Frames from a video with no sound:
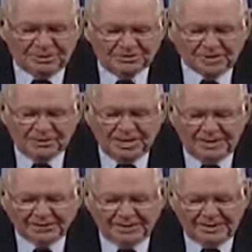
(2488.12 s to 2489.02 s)
Christ go
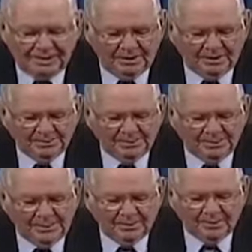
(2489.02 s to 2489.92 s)
down to hell and
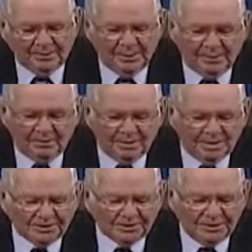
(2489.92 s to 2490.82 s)
preach when he
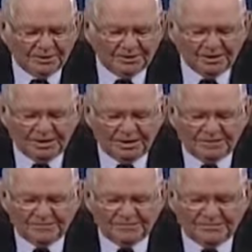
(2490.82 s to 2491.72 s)
went to get the
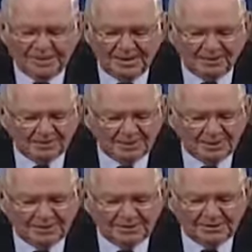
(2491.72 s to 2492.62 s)
keys of hell
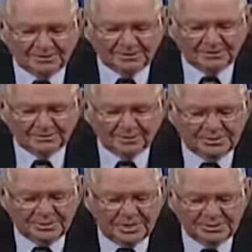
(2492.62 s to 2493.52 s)
during the
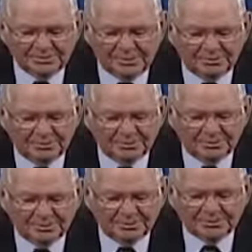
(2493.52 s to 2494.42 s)
three days he
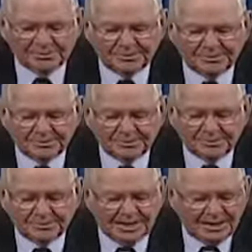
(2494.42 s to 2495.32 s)
was uh,
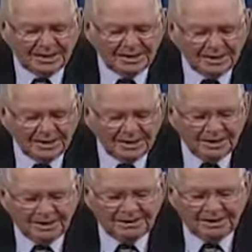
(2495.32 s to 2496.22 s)
considered dead?
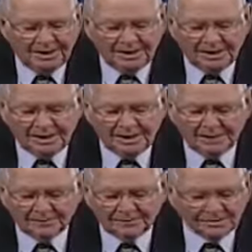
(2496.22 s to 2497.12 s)
And did
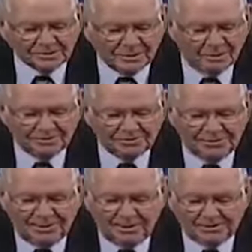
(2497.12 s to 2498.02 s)
any of the souls
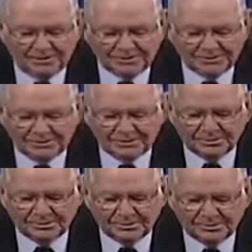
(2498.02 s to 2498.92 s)
in hell listen
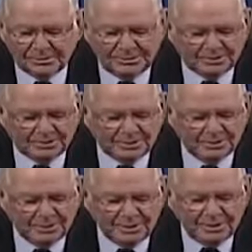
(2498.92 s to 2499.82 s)
to his
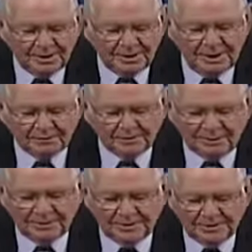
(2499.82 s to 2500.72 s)
preaching? And
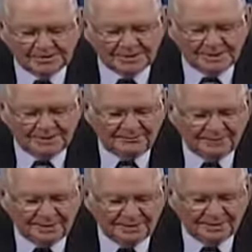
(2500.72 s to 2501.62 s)
were they
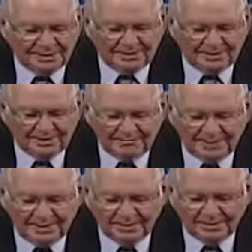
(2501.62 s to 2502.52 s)
saved and let out of
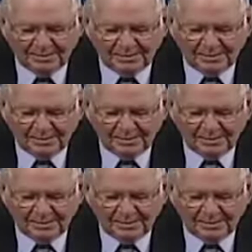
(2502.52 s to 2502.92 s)
hell?